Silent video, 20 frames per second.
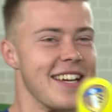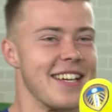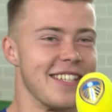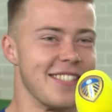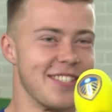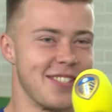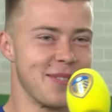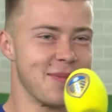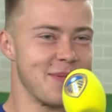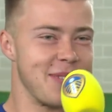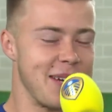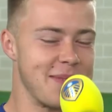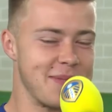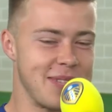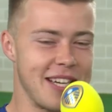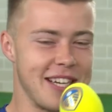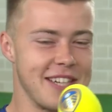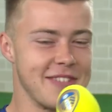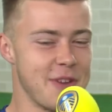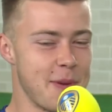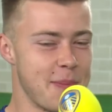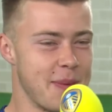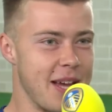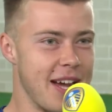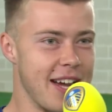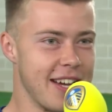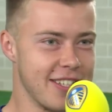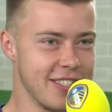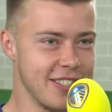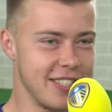and sometimes I can
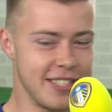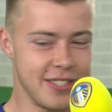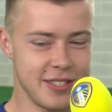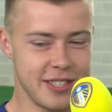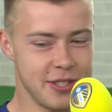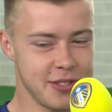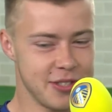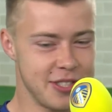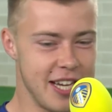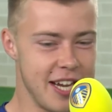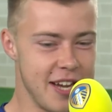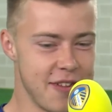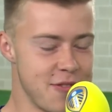reply because he, he'll say